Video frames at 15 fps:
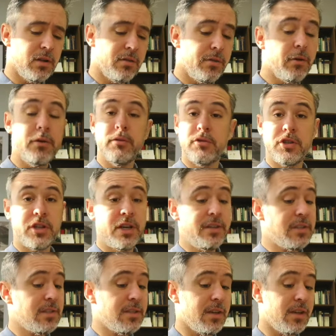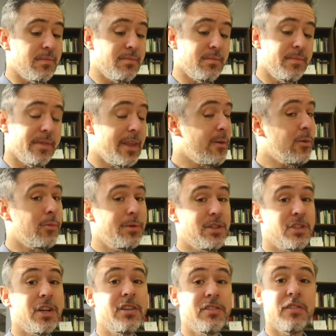Though you chase them, they will be
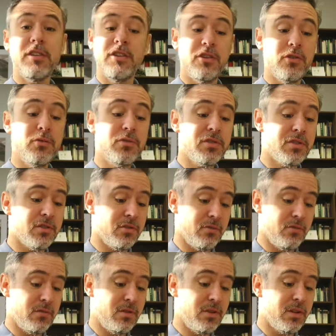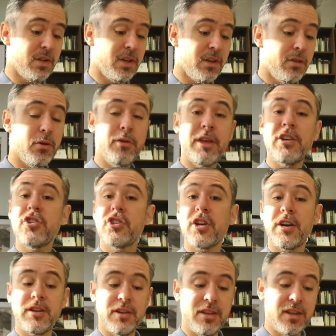chasing you soon. Though they
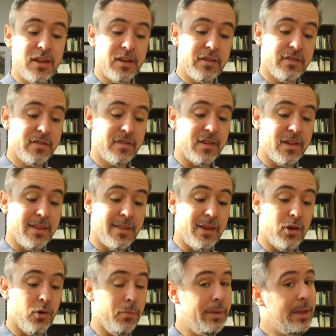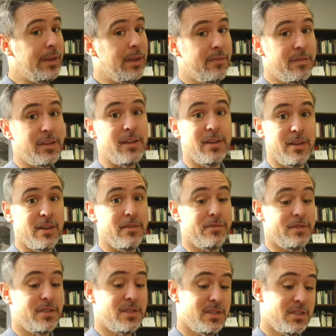shun gifts, they will be giving
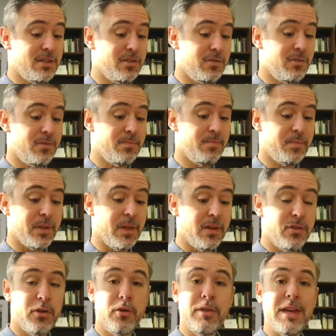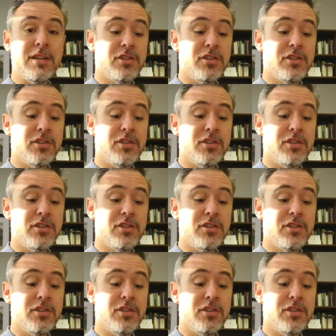gifts soon. Though they